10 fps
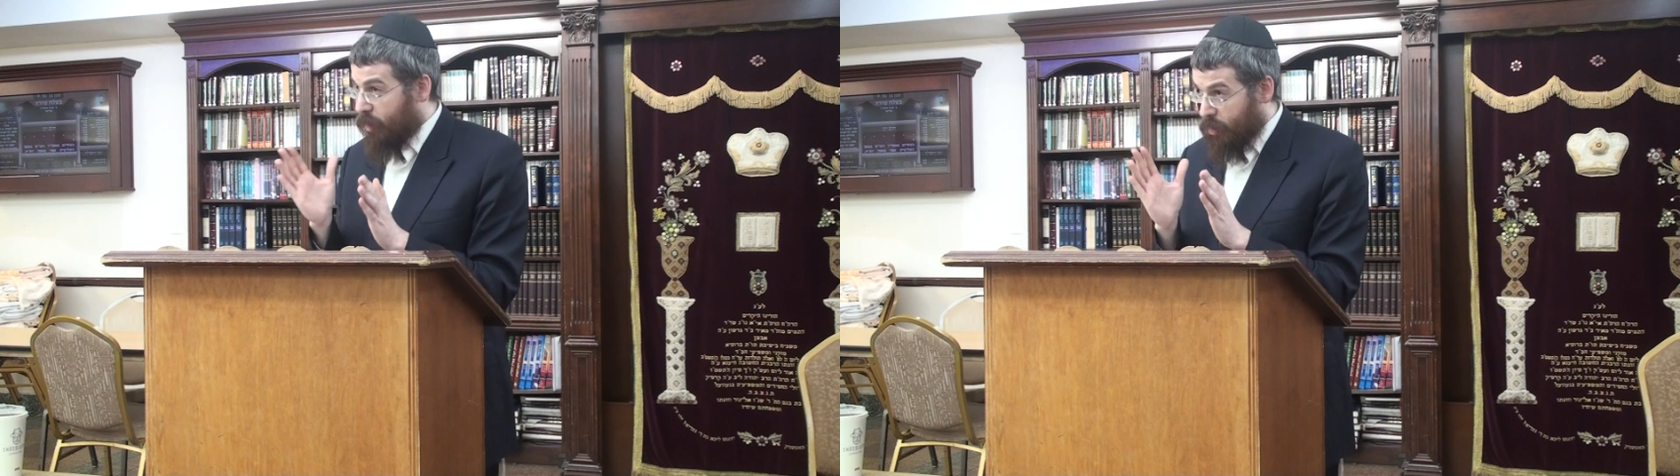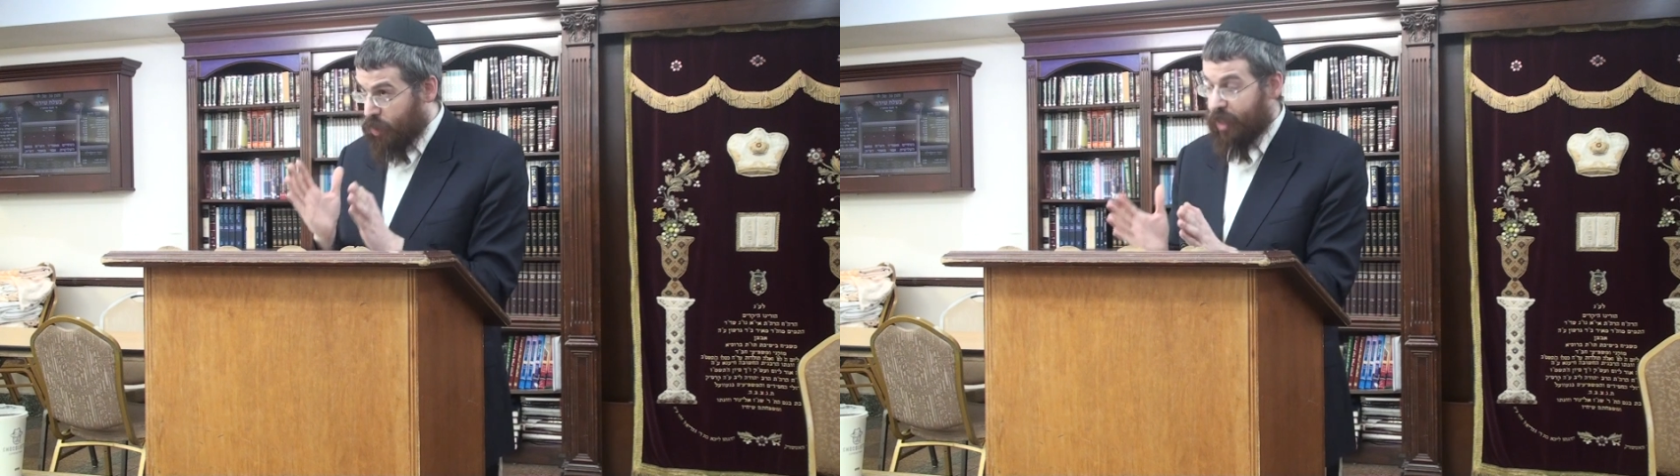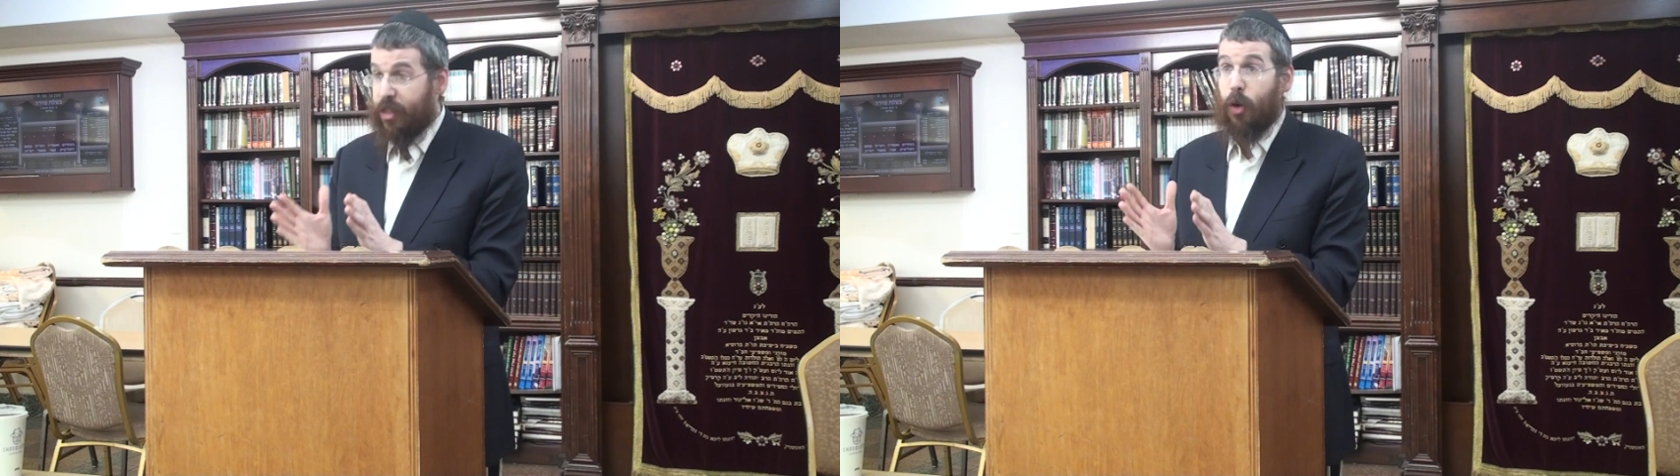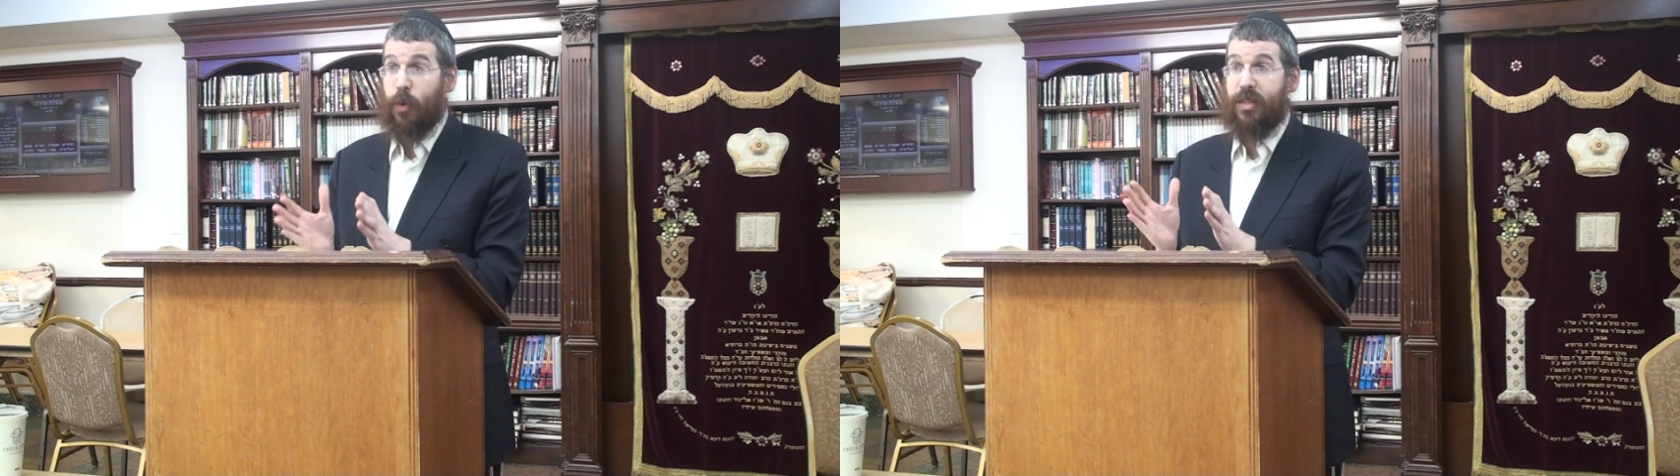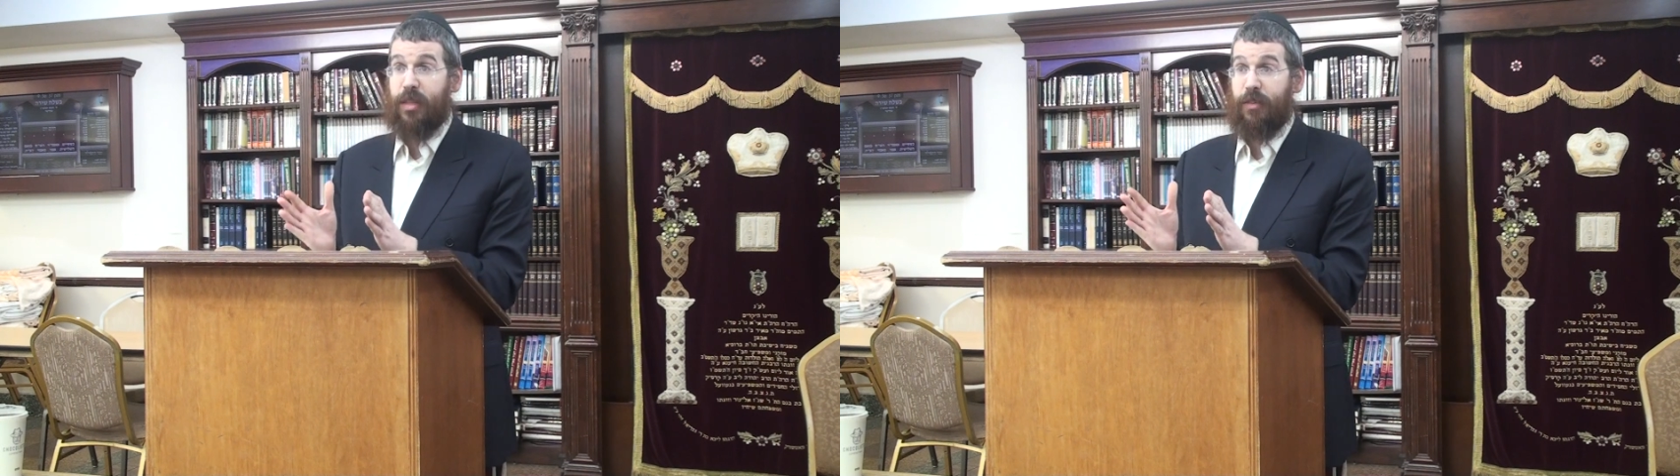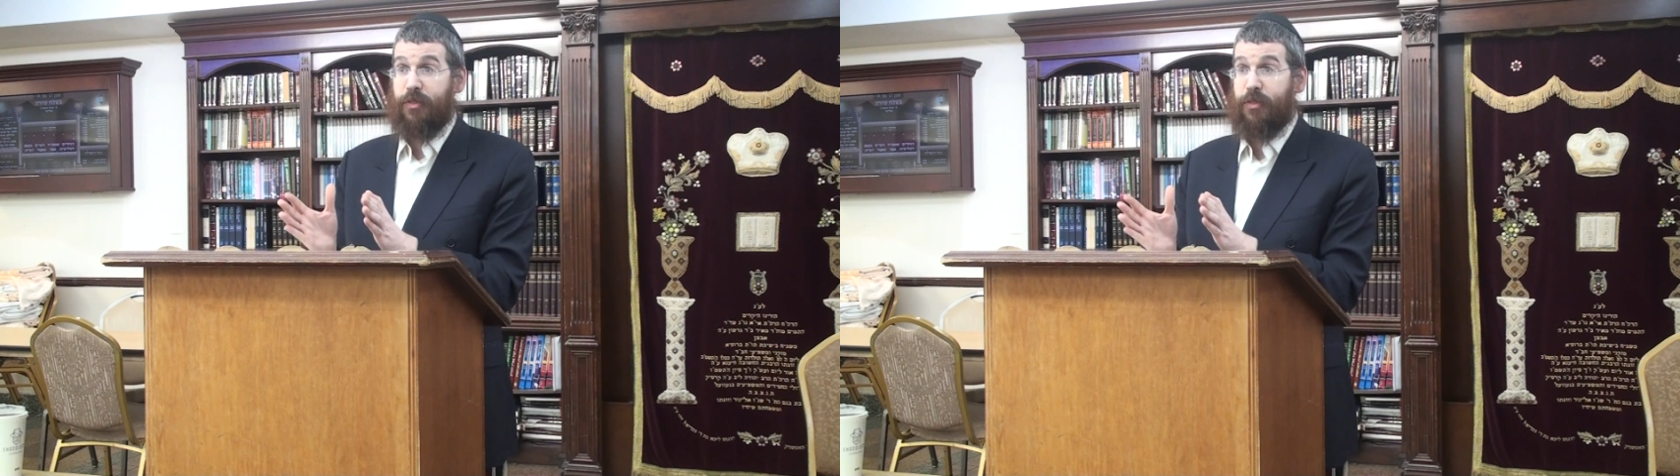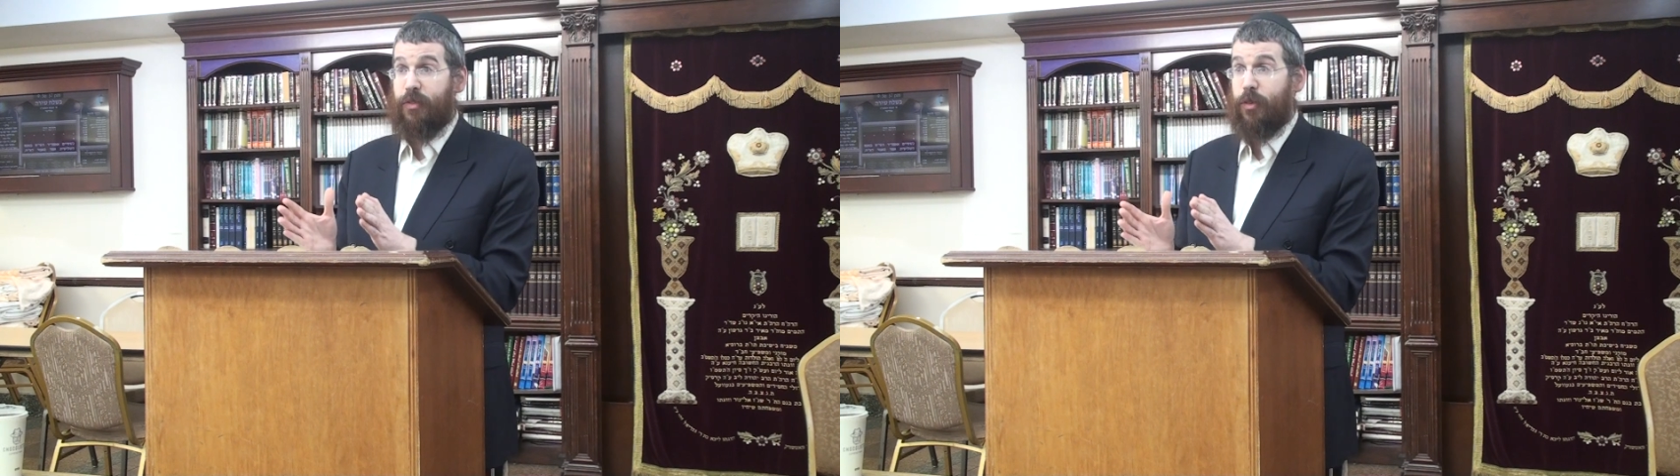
stellt sich on one sif.